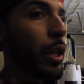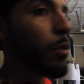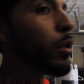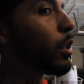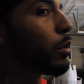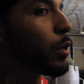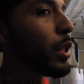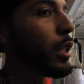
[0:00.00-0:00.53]
I
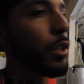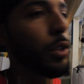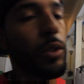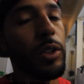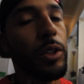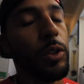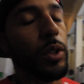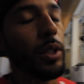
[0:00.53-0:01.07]
really
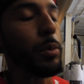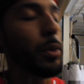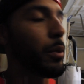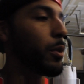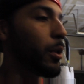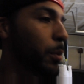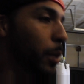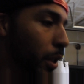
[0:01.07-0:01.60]
do enjoy the
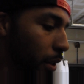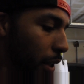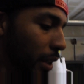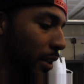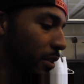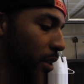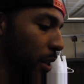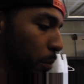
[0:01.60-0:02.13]
Beamer, but
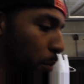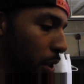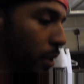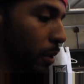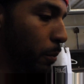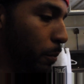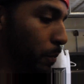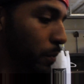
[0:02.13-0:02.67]
at the same
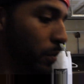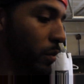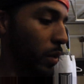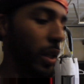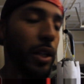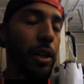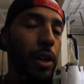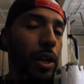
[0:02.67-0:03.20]
time,
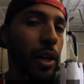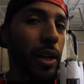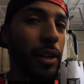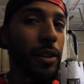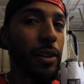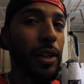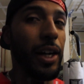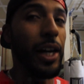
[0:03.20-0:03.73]
I
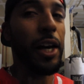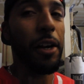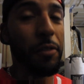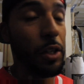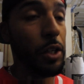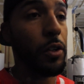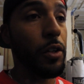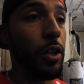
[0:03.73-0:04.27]
have
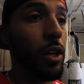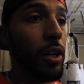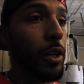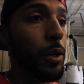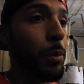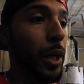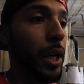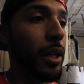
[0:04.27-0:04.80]
another
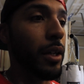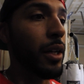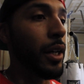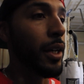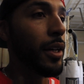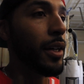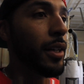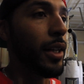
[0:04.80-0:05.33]
car in mind
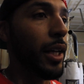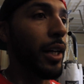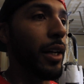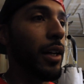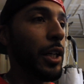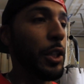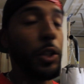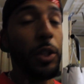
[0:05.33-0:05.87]

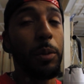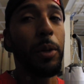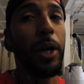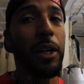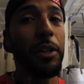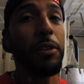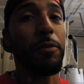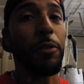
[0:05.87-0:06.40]
that I should have
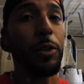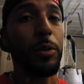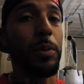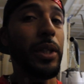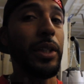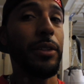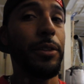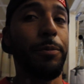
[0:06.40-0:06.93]
bought in the first
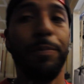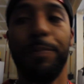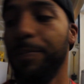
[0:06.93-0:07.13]
place.